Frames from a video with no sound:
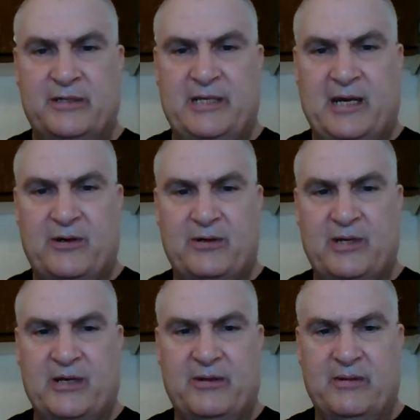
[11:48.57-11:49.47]
down
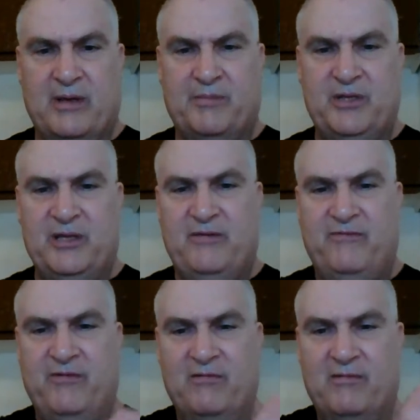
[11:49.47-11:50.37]
on, I
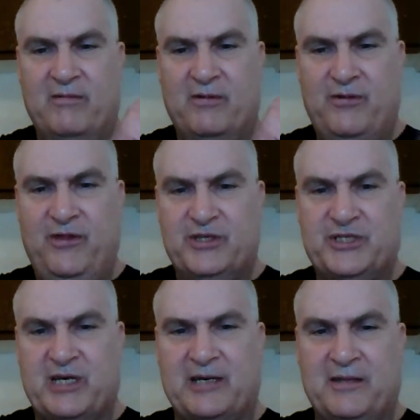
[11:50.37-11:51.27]
believe,
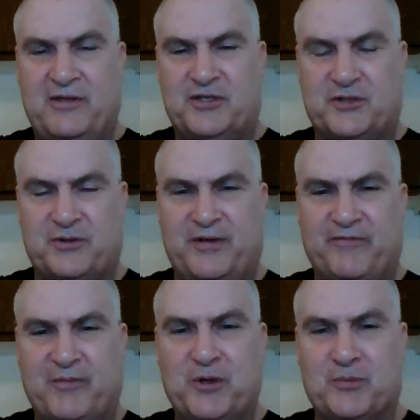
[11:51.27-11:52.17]
this side of the screen
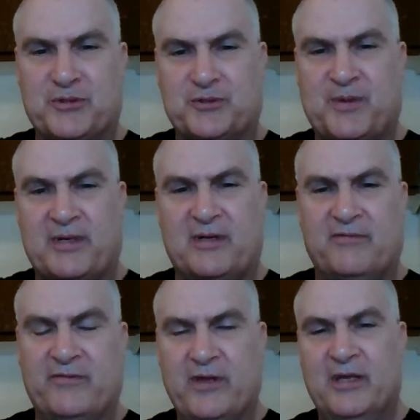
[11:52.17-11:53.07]
from your perspective.